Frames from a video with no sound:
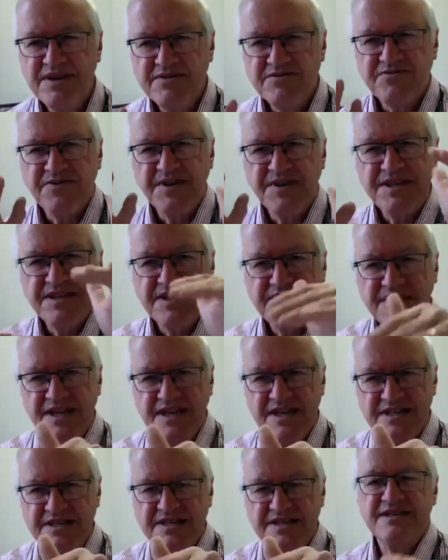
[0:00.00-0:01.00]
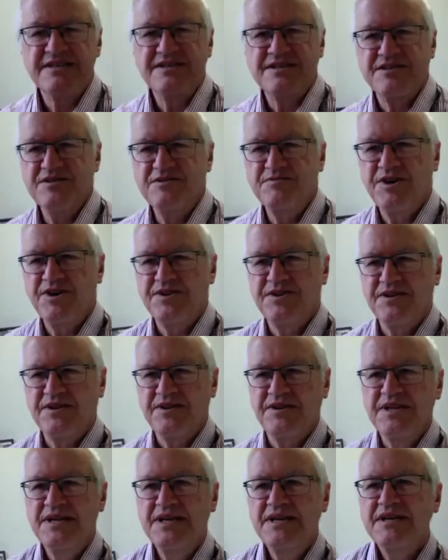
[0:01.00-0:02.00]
feed the data into the model,